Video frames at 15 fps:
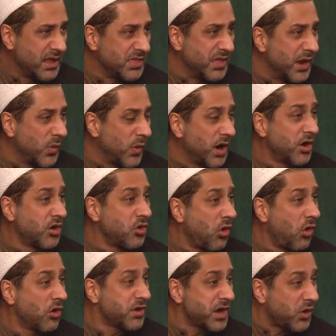There were
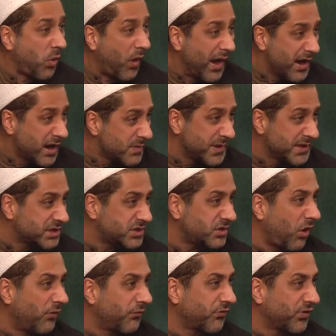no
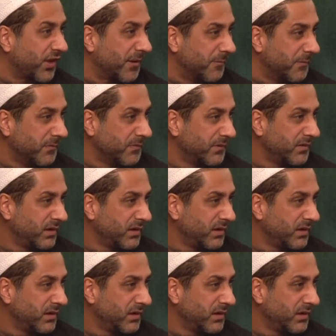requirements of them.